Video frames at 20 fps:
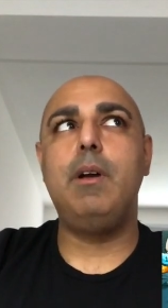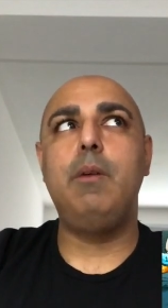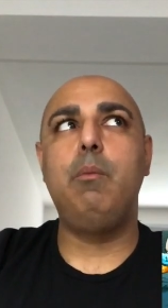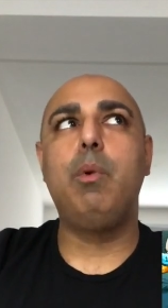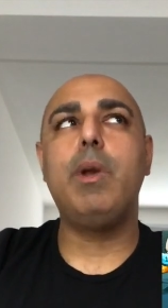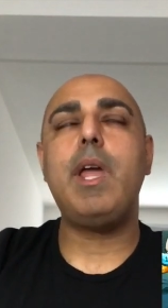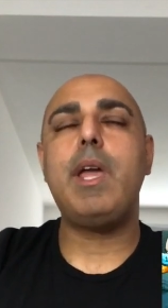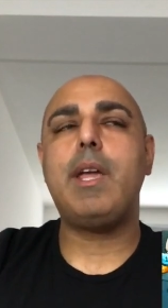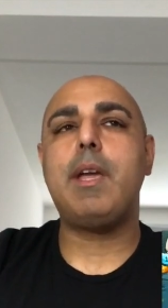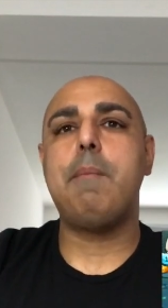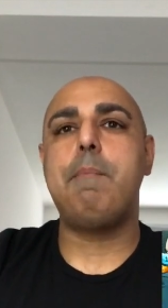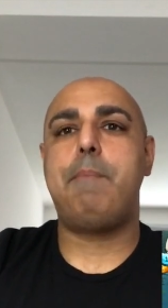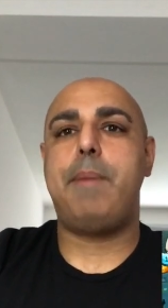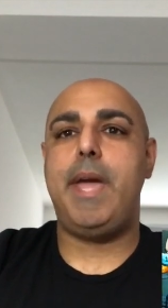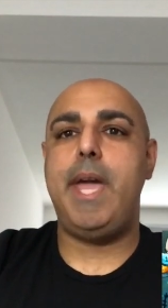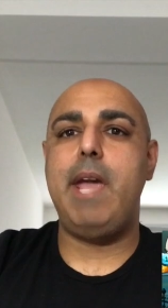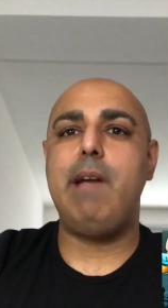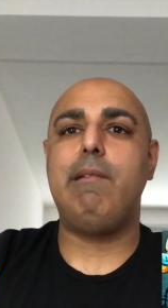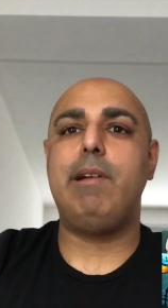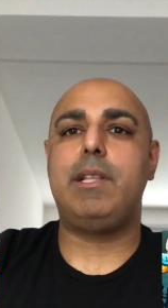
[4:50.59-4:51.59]
When I
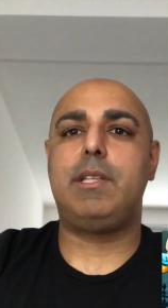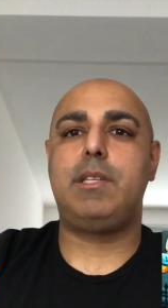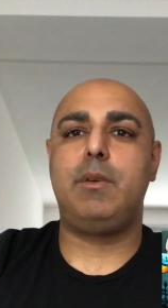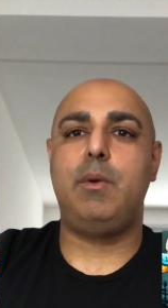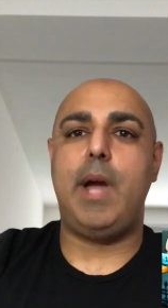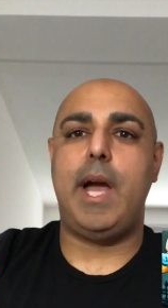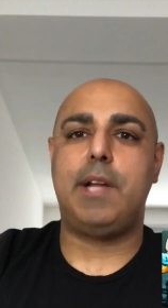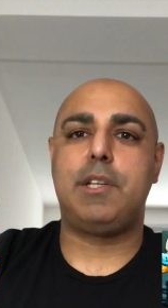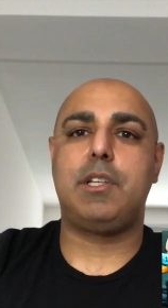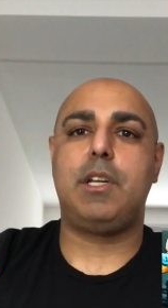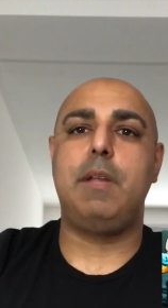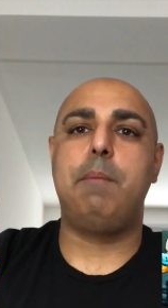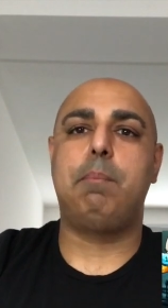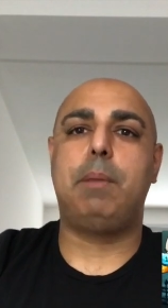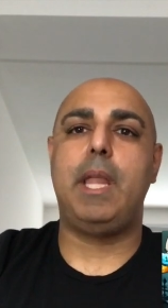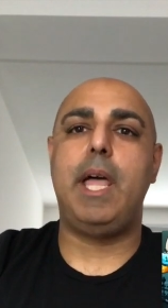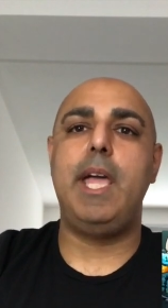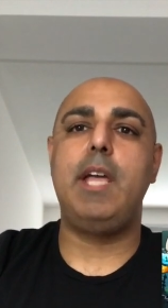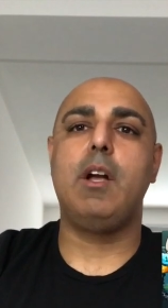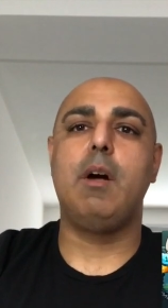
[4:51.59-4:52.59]
compare it to actually
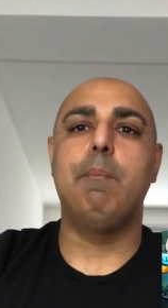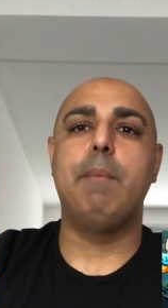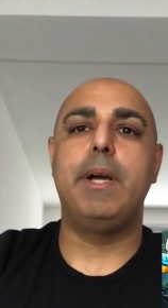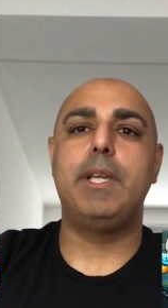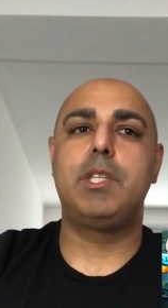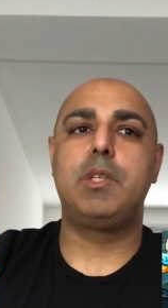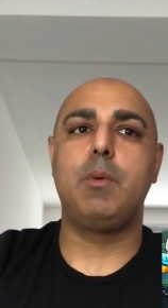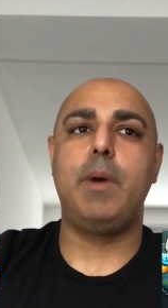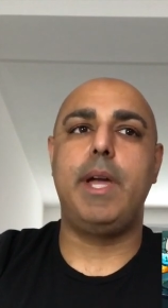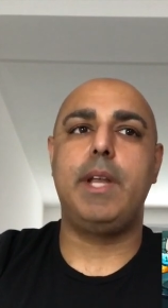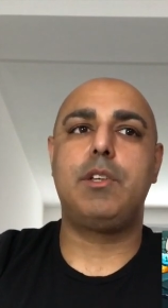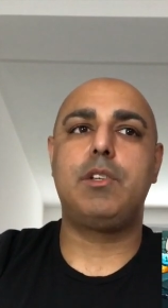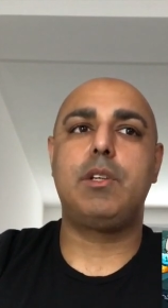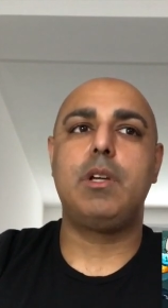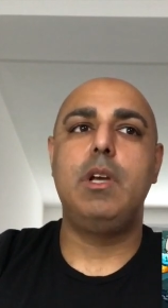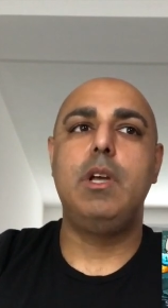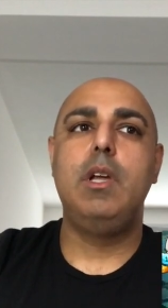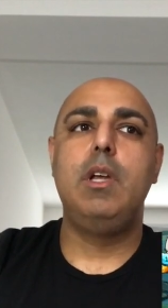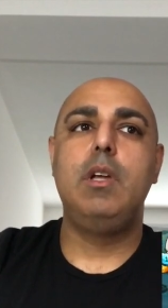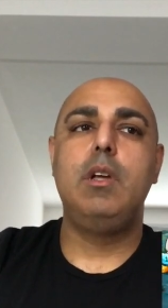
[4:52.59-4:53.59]
playing on my Switch,
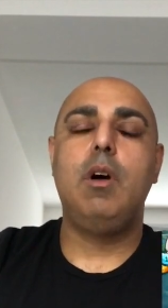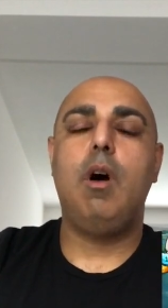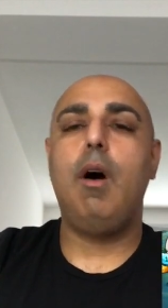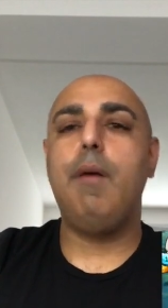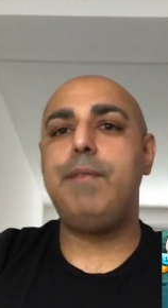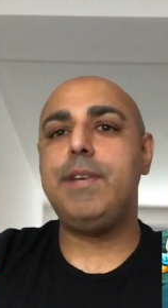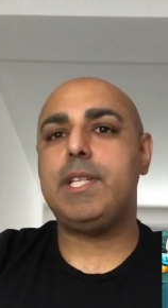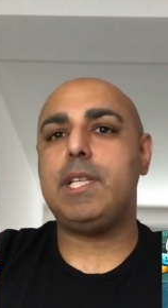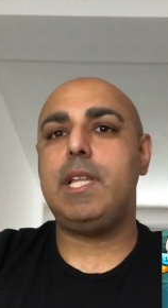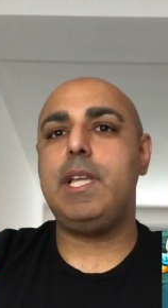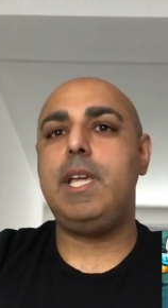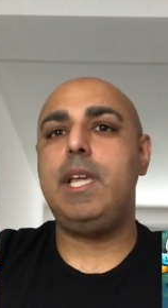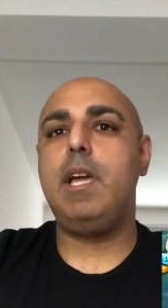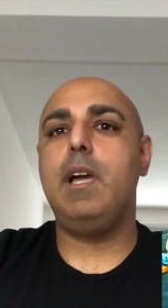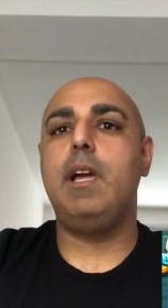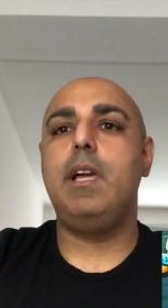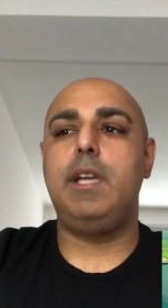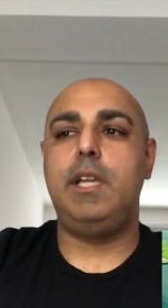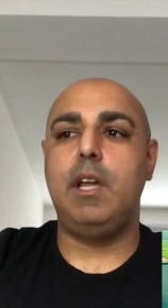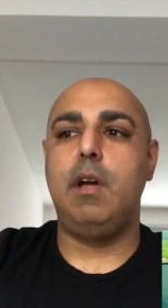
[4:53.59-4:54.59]
obviously,
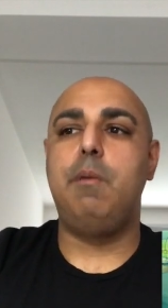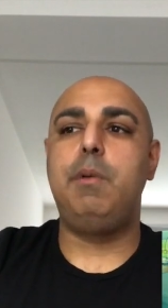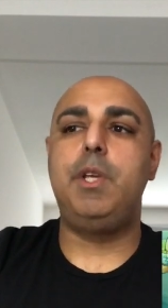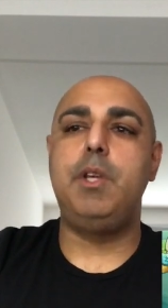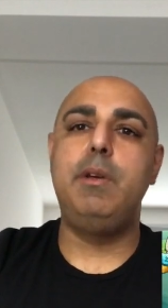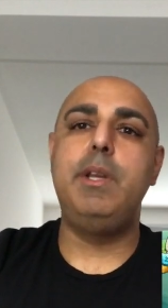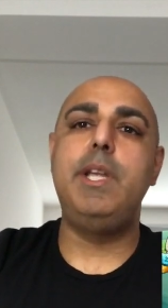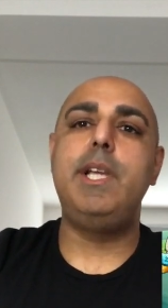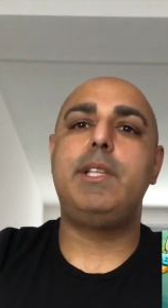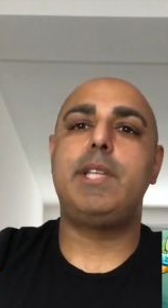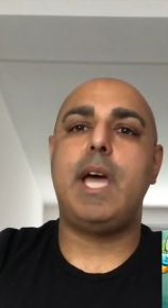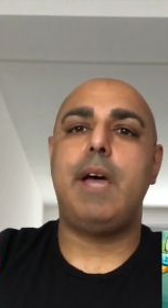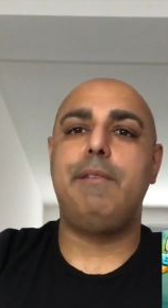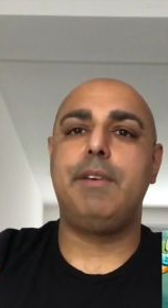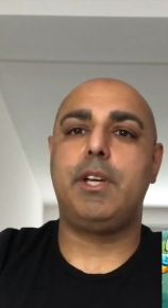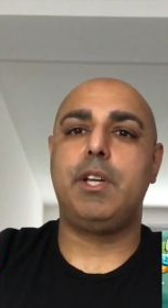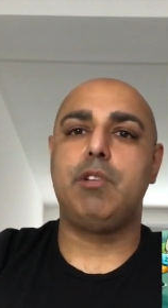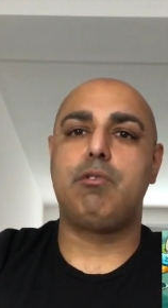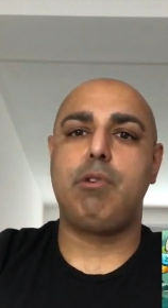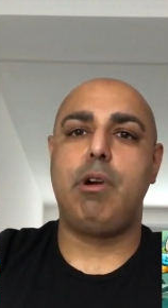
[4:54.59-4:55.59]
you need to have a
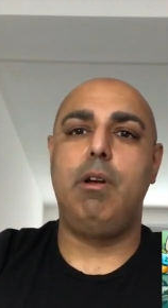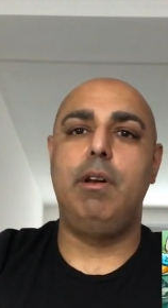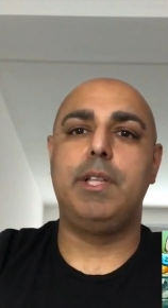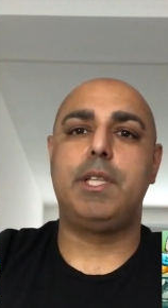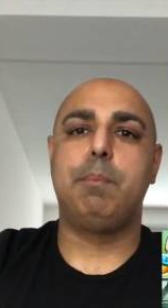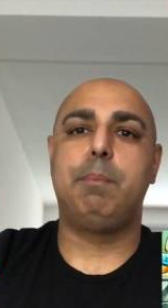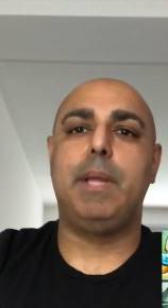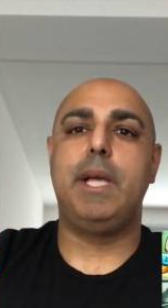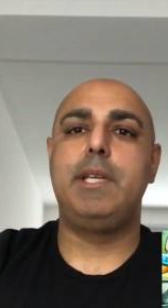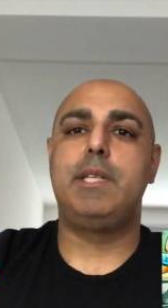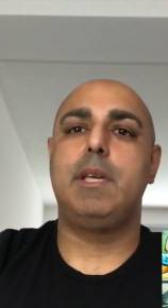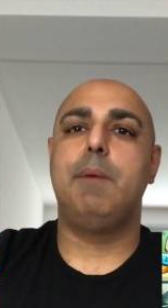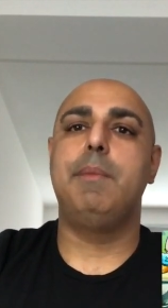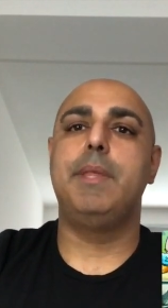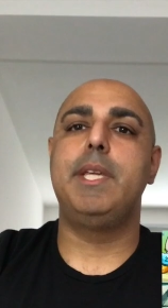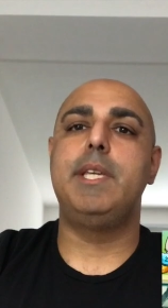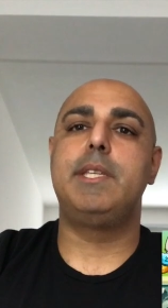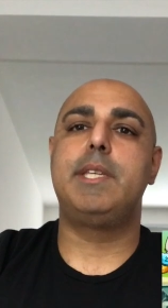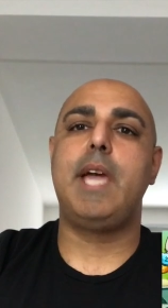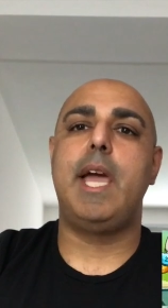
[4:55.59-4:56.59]
controller to play some of
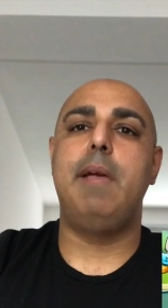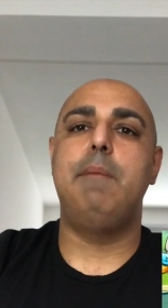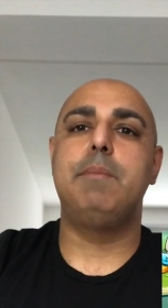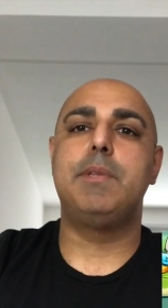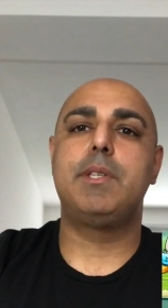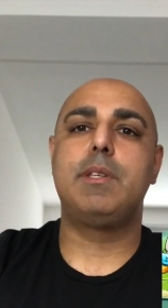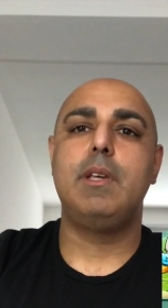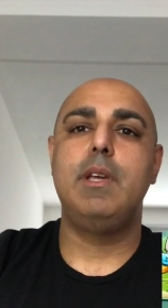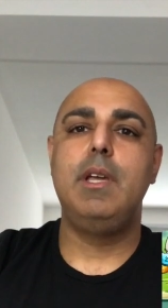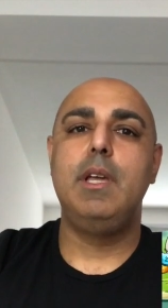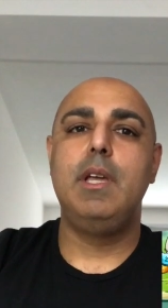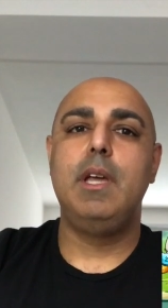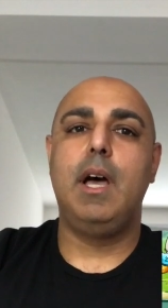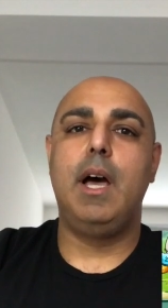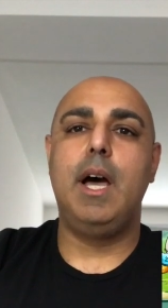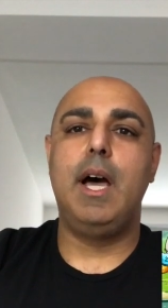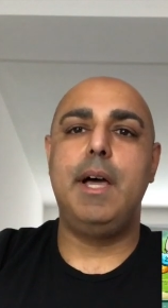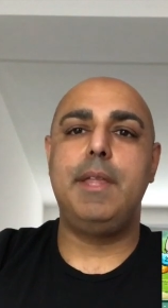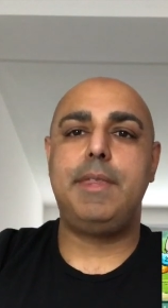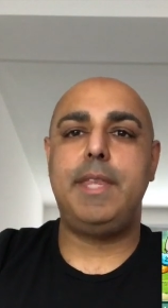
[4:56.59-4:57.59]
these games.
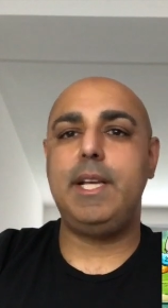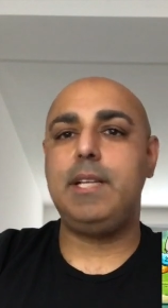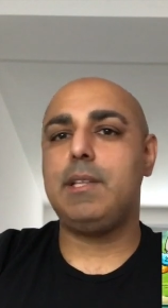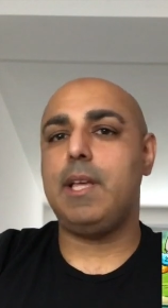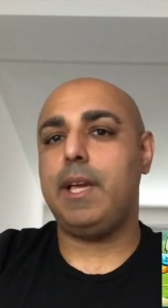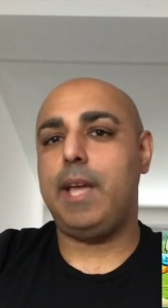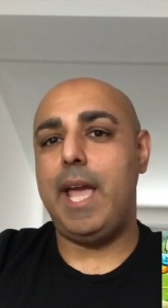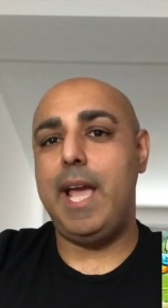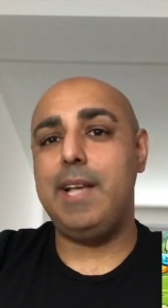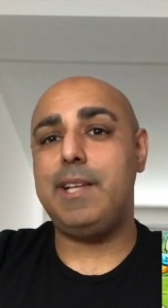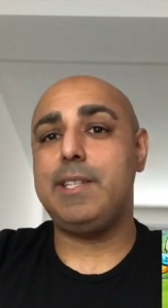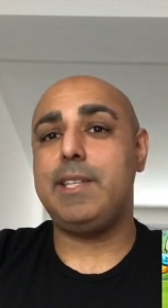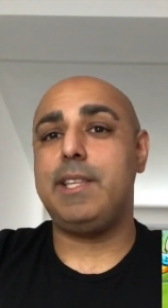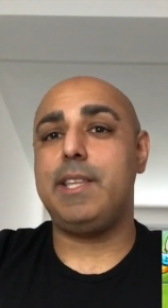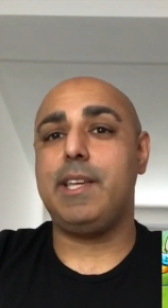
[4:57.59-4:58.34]
Things like Exit the